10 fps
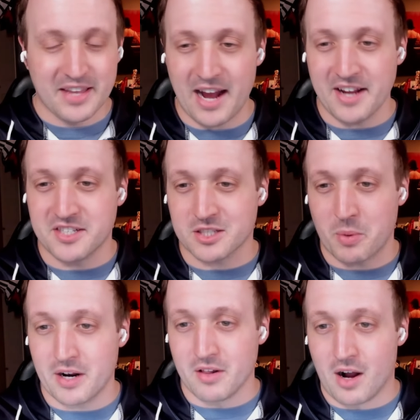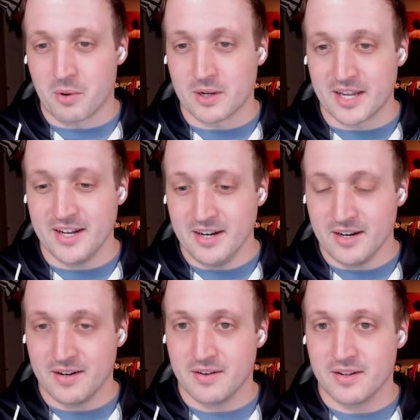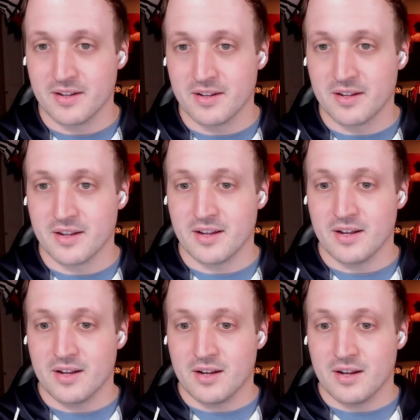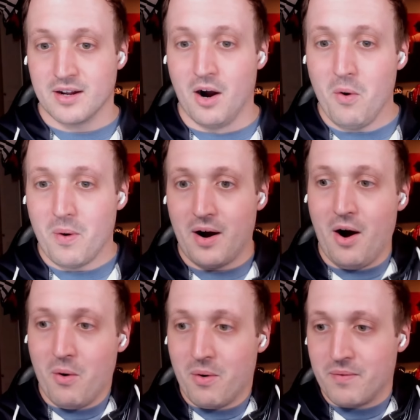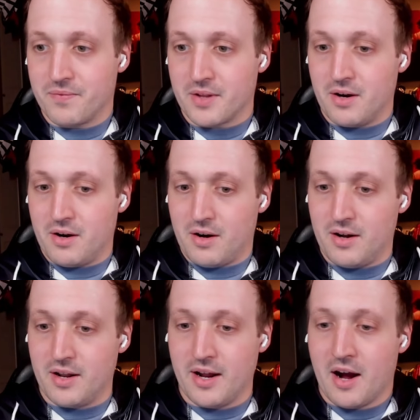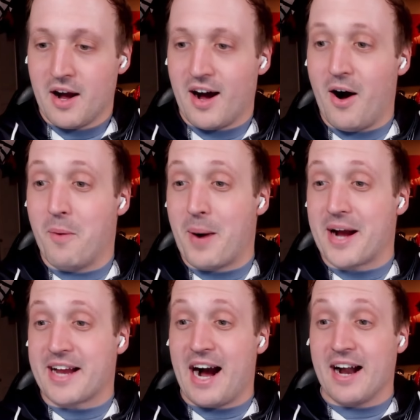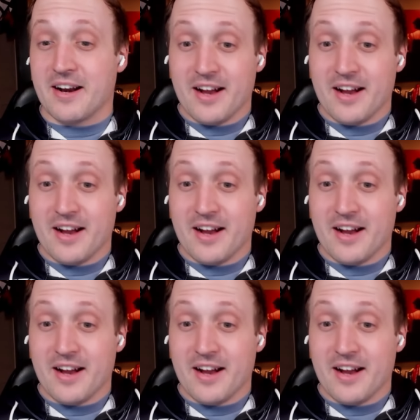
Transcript: yeah, he just went along with it. Oh, oh. Eh, oh my god.